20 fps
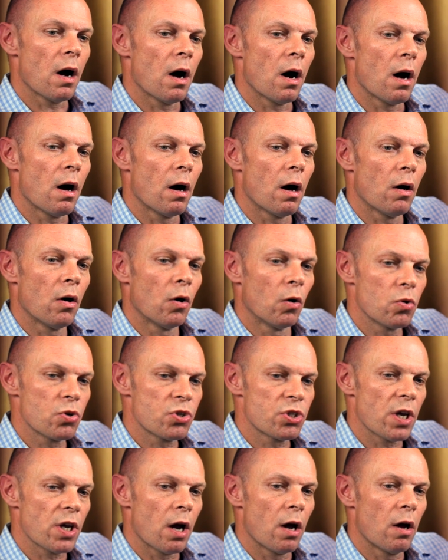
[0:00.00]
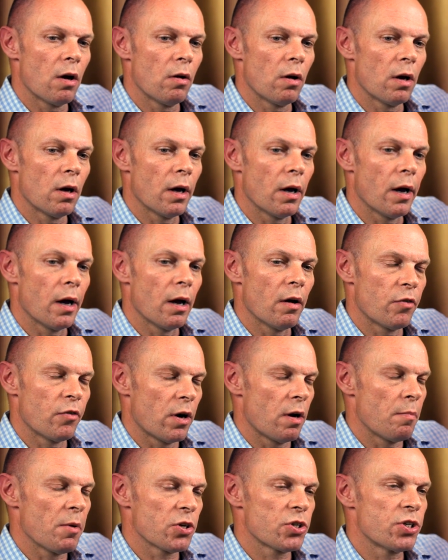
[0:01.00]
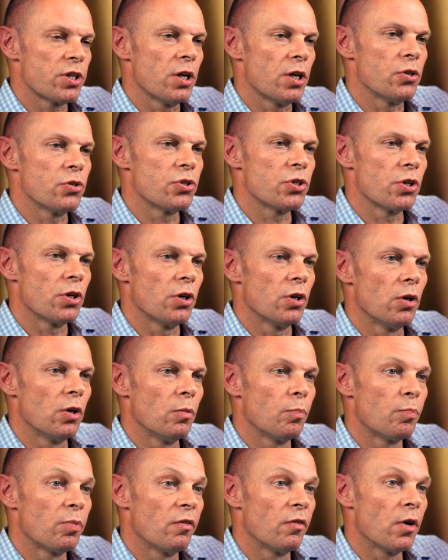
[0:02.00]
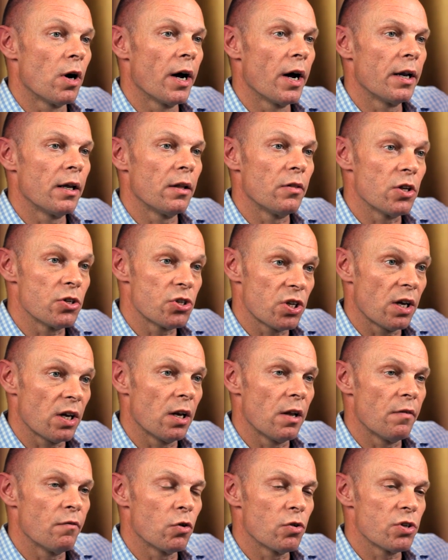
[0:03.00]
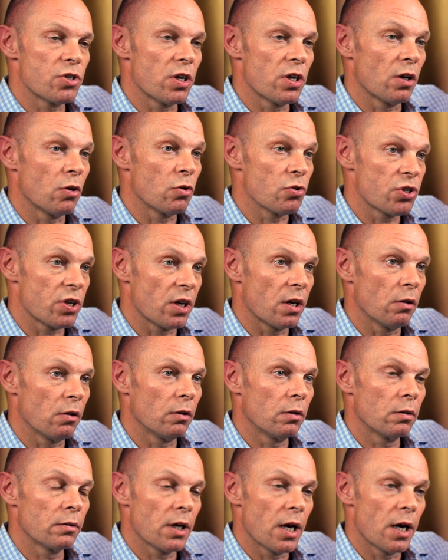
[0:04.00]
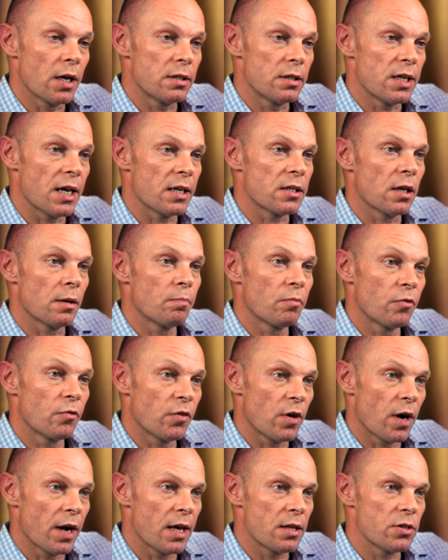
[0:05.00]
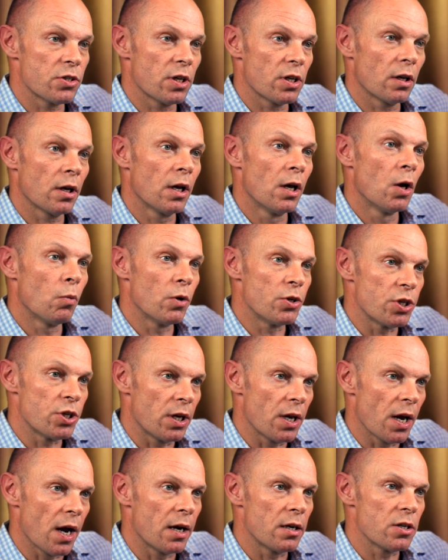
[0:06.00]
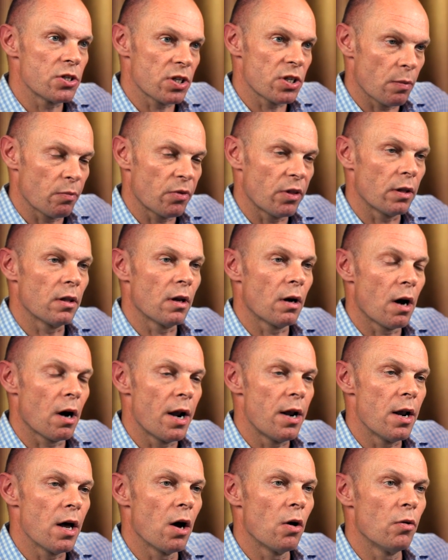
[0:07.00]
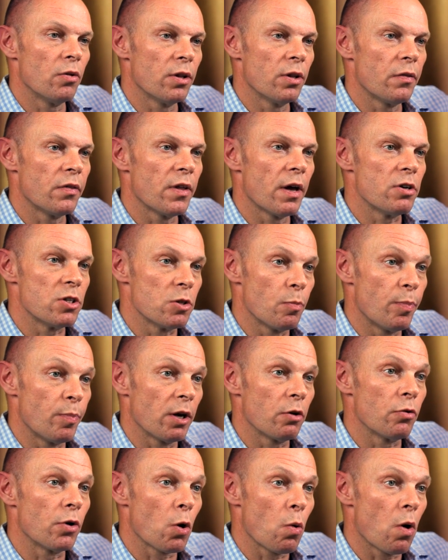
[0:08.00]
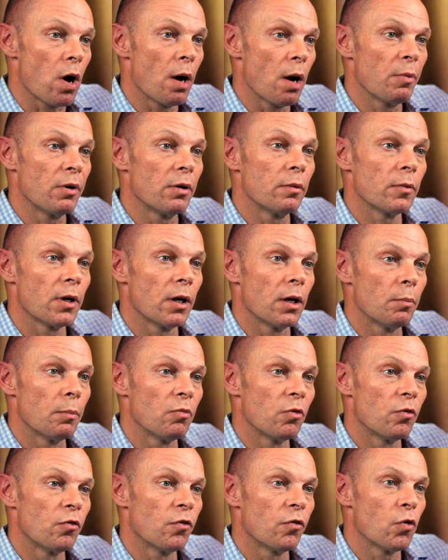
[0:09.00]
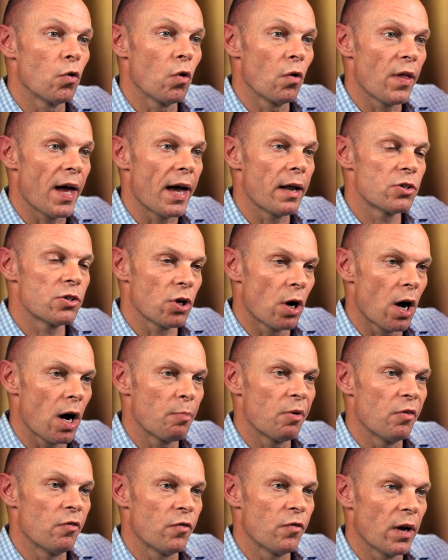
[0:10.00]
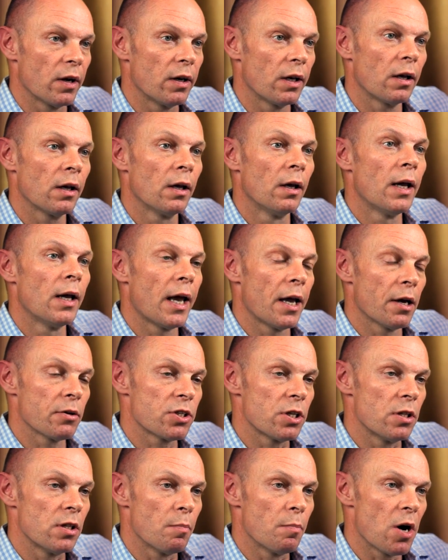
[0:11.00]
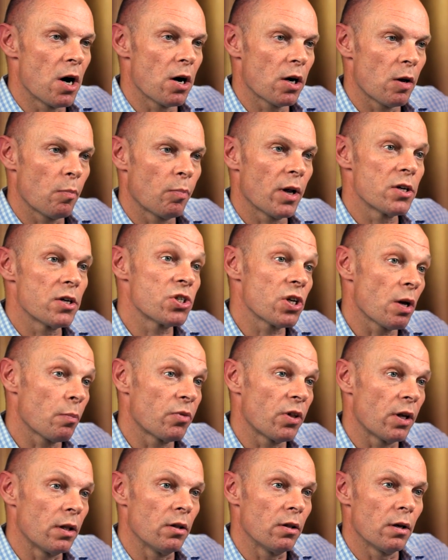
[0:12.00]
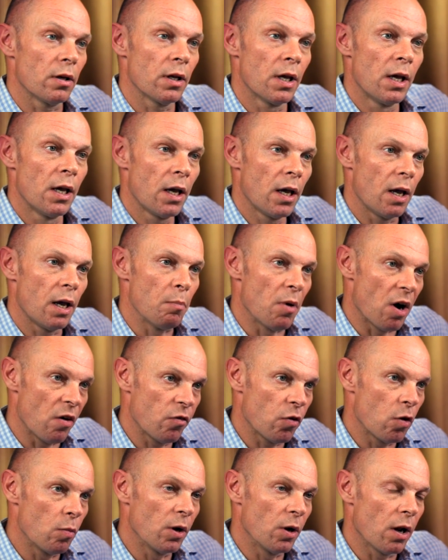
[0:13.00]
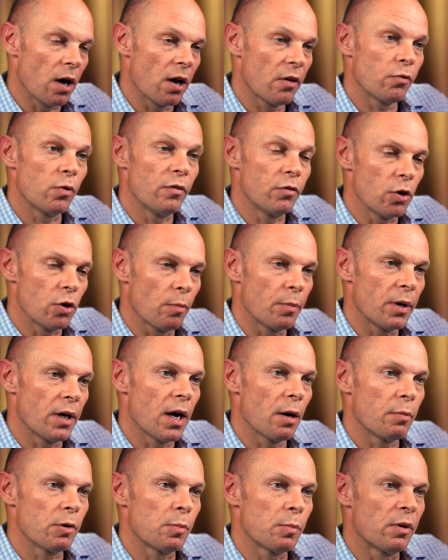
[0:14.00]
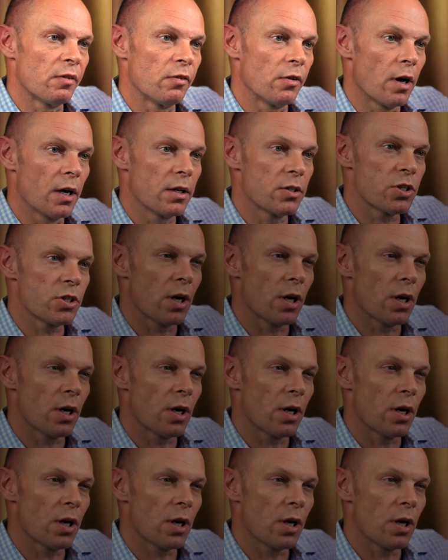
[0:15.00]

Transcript: are also very much into providing the single invoicing or single debtor financing, which again is something that I know that there is a big requirement for that type of funding out in the marketplace, something that in my former life we've not been able to provide.